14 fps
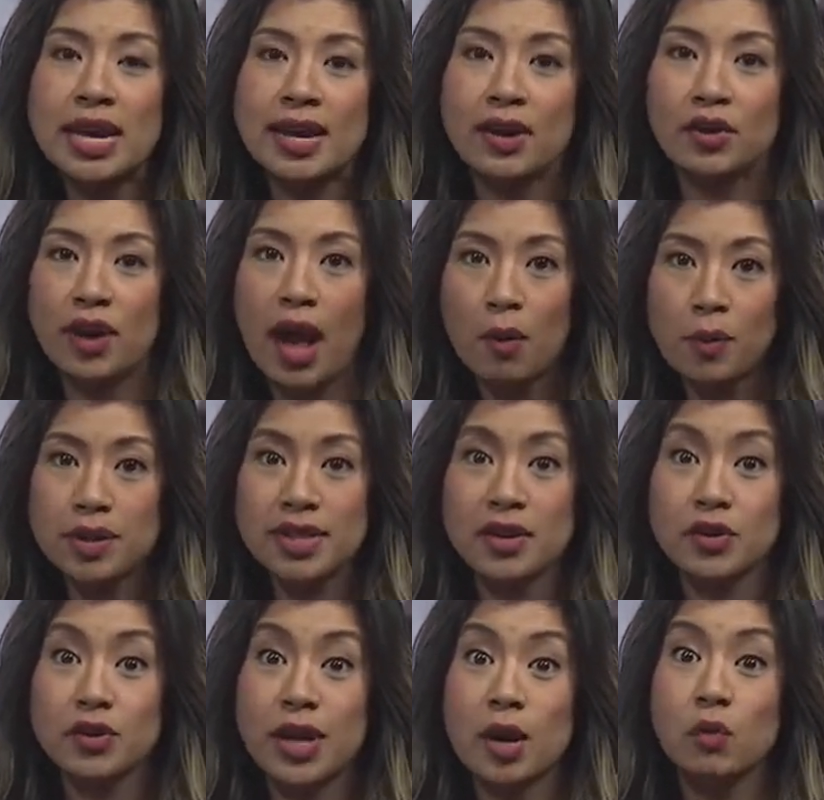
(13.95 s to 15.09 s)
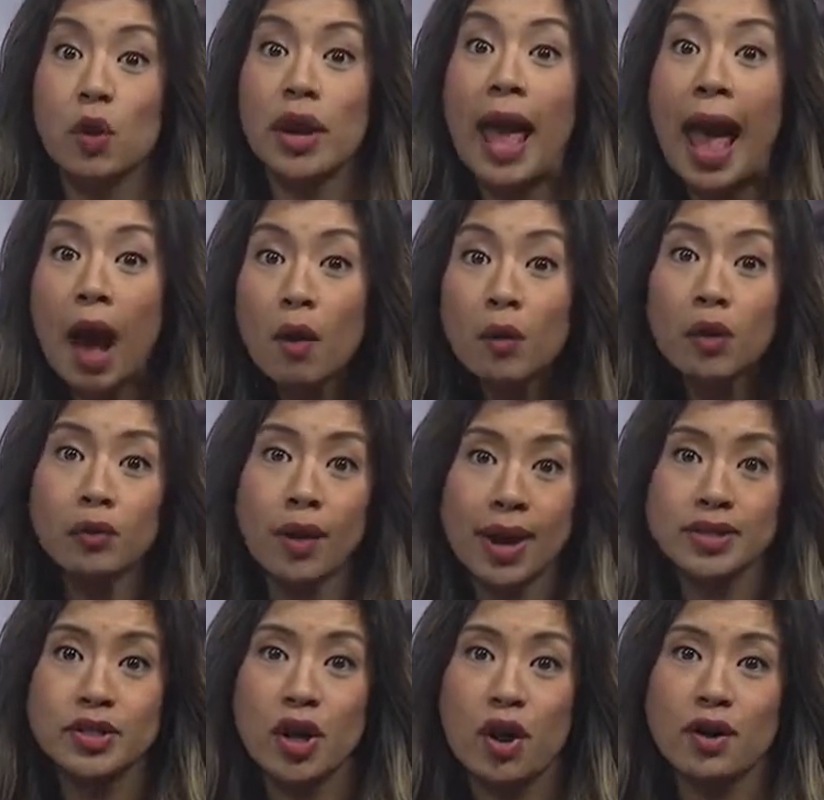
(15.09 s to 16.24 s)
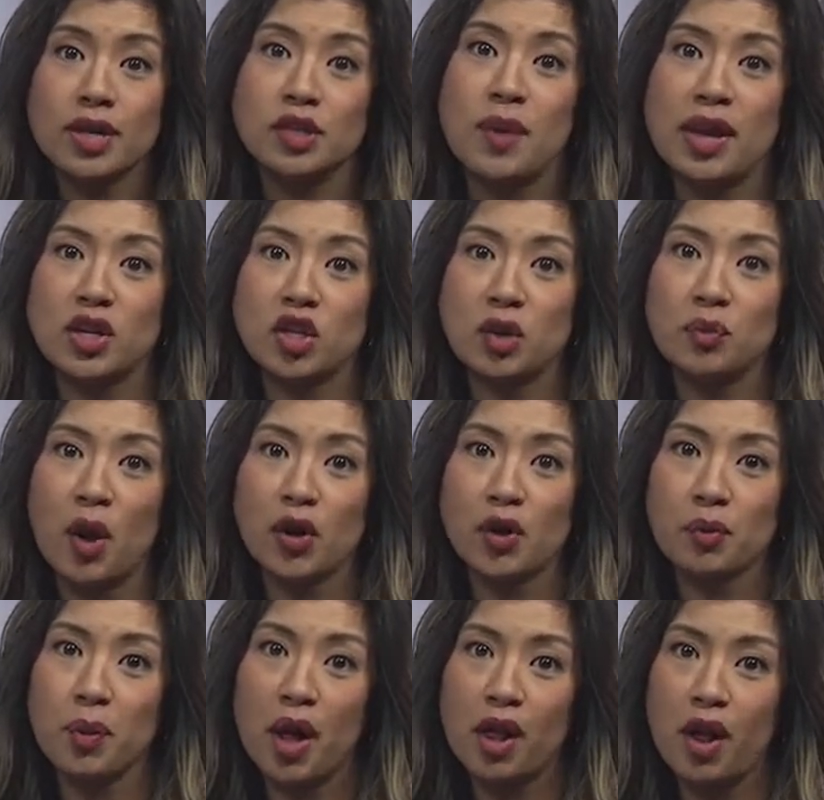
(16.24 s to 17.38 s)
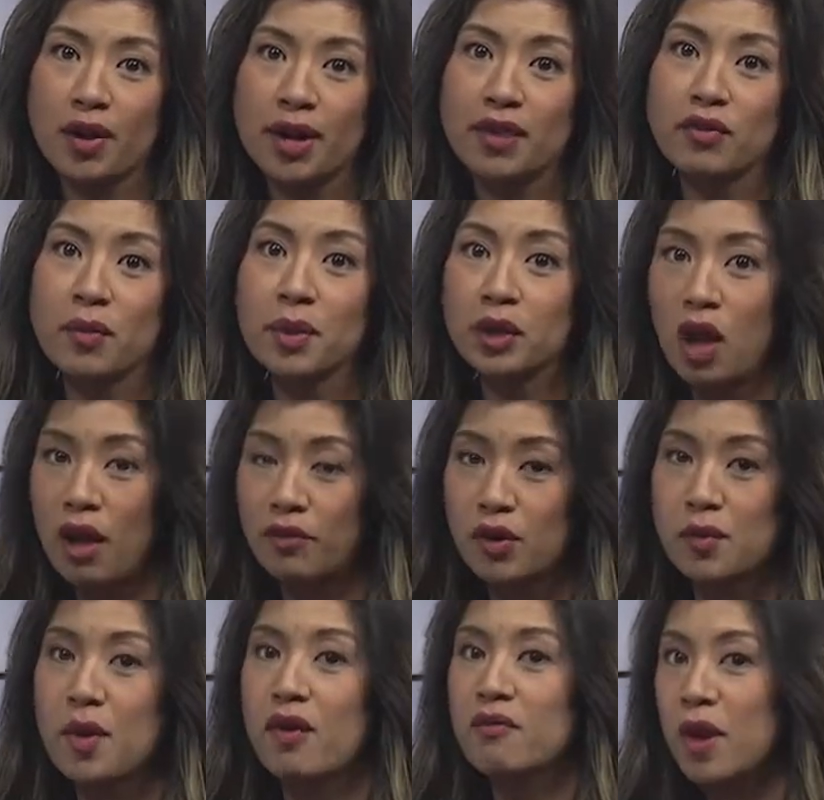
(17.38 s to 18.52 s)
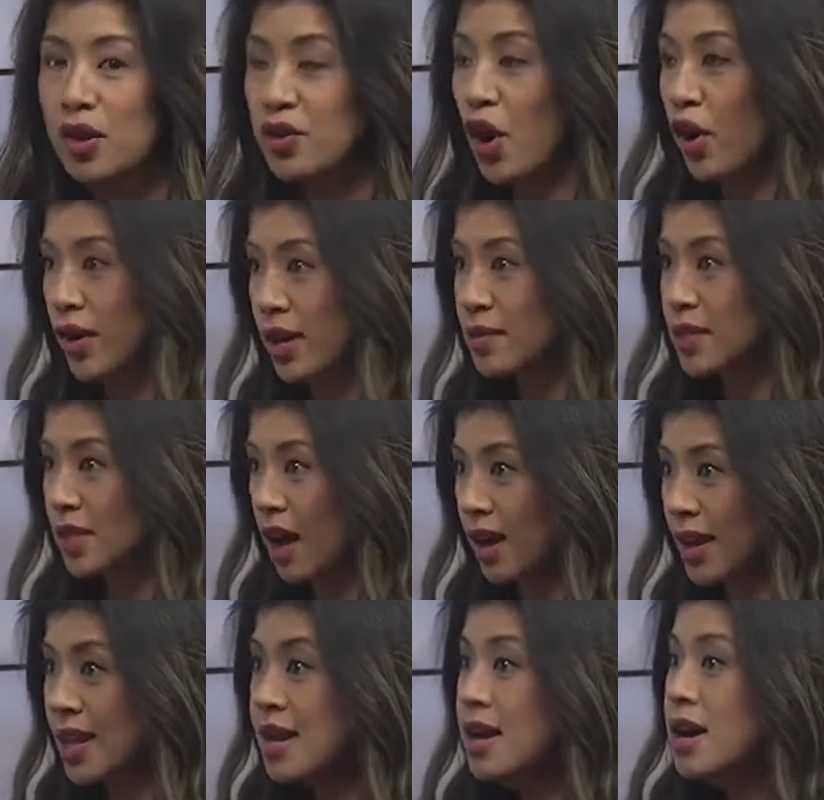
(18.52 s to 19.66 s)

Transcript: Here to help us understand what our rights are is managing partner Paul Harding from the law firm of Martin, Harding & Mazzotti.